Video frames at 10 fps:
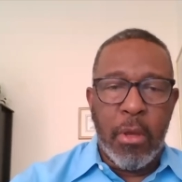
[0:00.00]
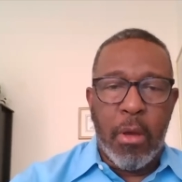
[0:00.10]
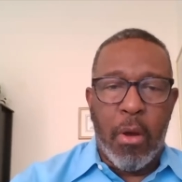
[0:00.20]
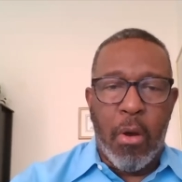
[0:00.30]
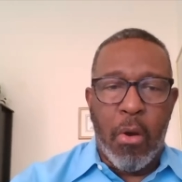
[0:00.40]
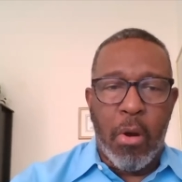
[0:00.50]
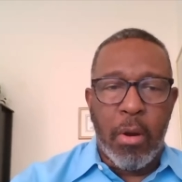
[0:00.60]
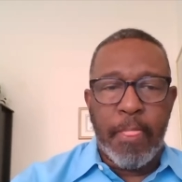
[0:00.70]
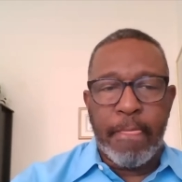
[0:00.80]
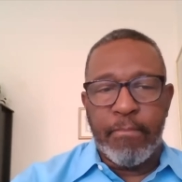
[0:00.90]

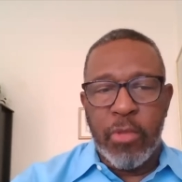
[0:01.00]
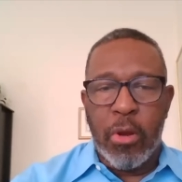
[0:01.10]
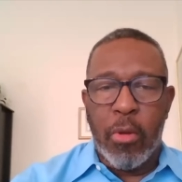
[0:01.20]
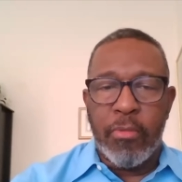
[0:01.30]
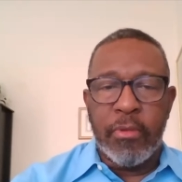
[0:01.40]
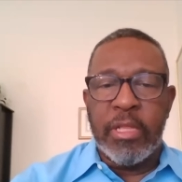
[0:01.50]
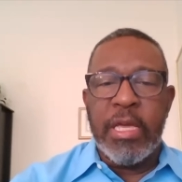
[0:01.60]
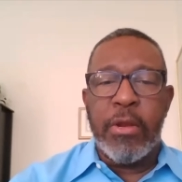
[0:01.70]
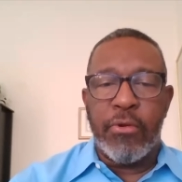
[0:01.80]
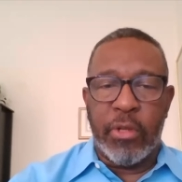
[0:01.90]
are,
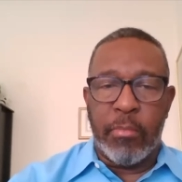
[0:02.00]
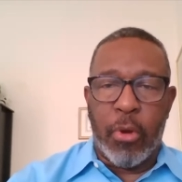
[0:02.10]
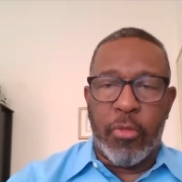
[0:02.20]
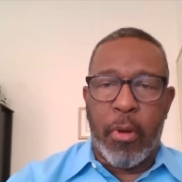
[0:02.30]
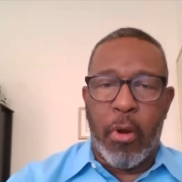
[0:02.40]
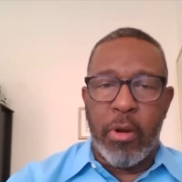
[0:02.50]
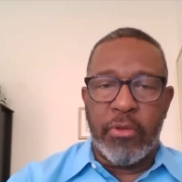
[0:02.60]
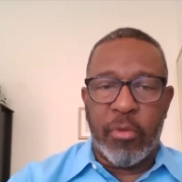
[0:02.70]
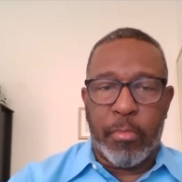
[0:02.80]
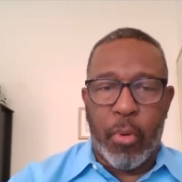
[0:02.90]
leaders in both parties
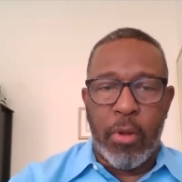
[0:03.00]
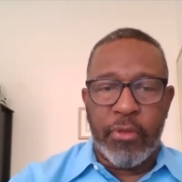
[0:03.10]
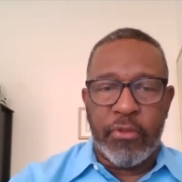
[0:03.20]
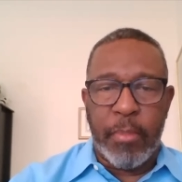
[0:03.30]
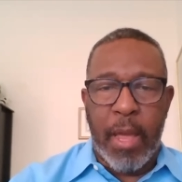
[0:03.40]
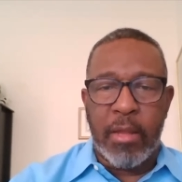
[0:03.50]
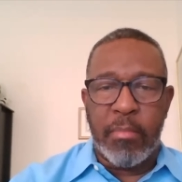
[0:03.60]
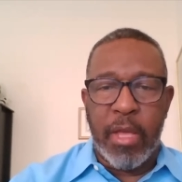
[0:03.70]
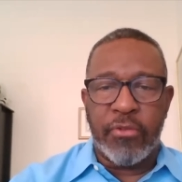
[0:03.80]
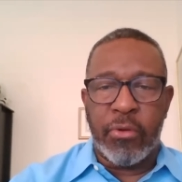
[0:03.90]
support this ballot
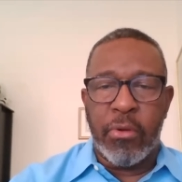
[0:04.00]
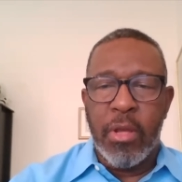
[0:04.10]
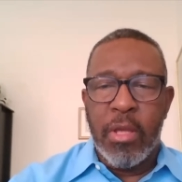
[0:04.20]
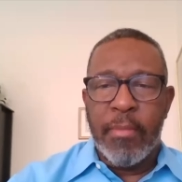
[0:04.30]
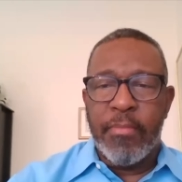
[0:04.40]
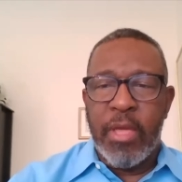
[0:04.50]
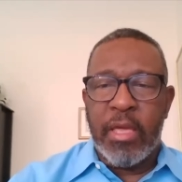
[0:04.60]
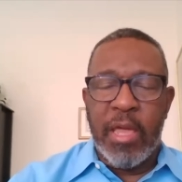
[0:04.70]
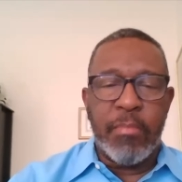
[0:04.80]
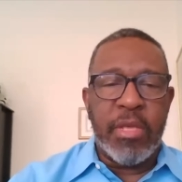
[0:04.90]
measure,
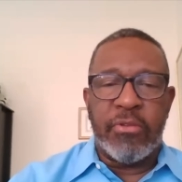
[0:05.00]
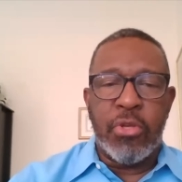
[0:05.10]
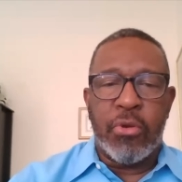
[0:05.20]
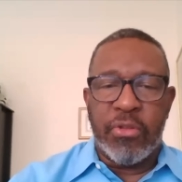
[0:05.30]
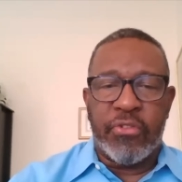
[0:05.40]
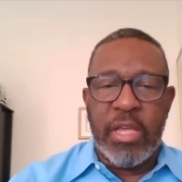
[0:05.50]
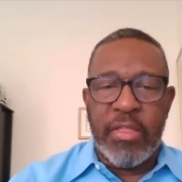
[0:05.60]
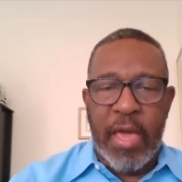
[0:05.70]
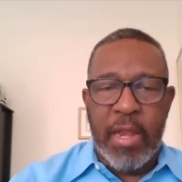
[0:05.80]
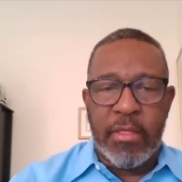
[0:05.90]
you can see
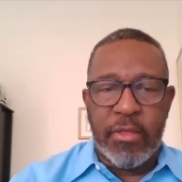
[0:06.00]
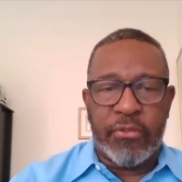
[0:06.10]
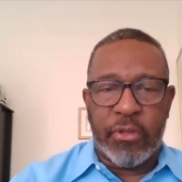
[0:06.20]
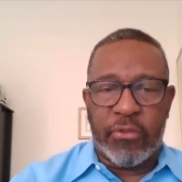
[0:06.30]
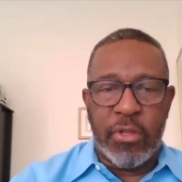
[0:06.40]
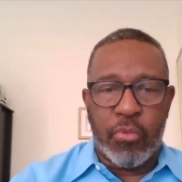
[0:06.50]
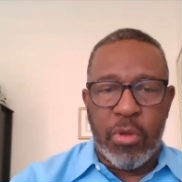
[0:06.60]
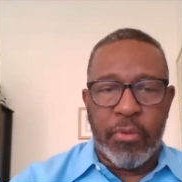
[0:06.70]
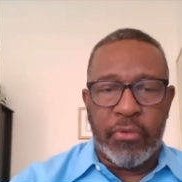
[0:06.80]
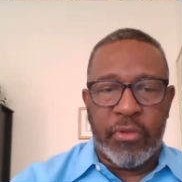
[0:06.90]
that in the
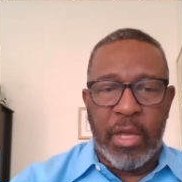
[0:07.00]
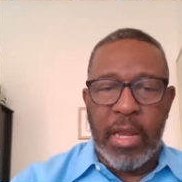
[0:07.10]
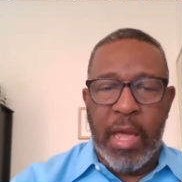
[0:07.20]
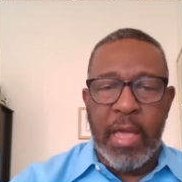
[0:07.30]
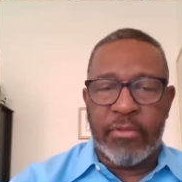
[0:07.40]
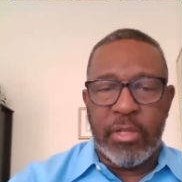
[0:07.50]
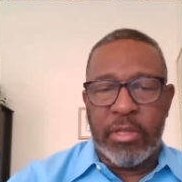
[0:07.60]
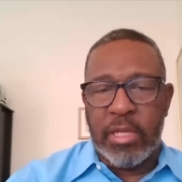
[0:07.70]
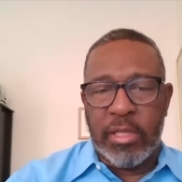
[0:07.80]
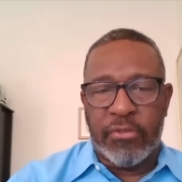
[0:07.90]
63%. And I actually
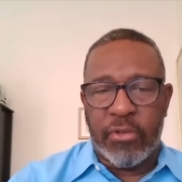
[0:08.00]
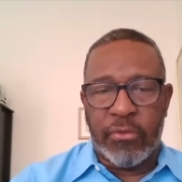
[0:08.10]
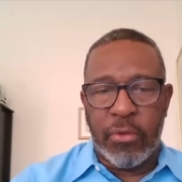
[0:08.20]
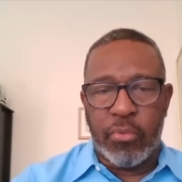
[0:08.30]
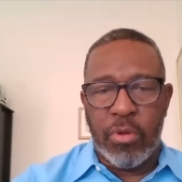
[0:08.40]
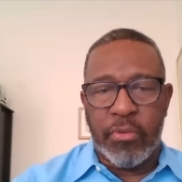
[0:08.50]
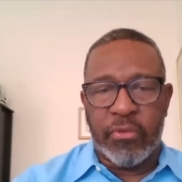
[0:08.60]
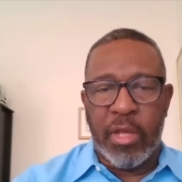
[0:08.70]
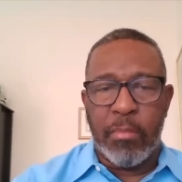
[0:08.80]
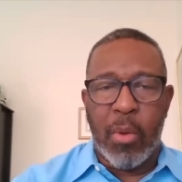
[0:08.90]
think that
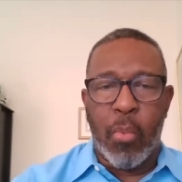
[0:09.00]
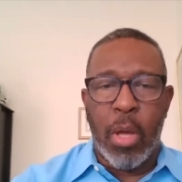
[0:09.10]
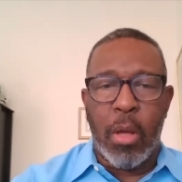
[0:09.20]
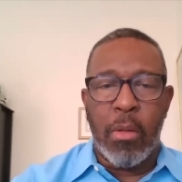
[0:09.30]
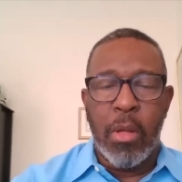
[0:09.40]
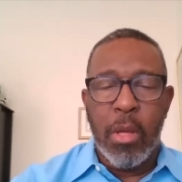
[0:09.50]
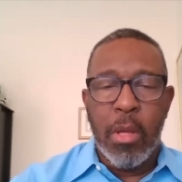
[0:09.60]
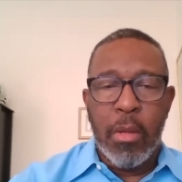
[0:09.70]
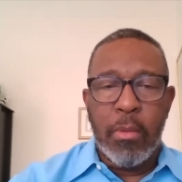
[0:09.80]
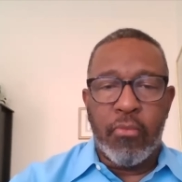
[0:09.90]
63% may well
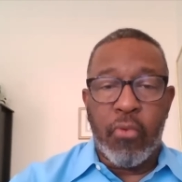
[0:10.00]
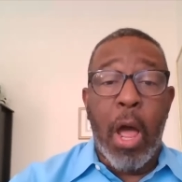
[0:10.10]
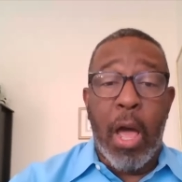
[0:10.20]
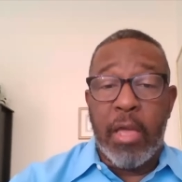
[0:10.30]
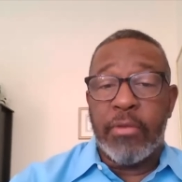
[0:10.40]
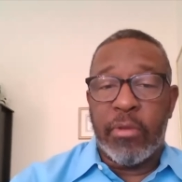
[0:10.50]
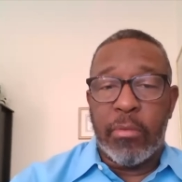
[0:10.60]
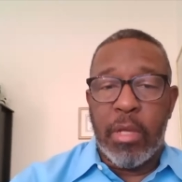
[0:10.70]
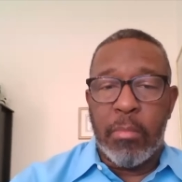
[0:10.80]
rise, and it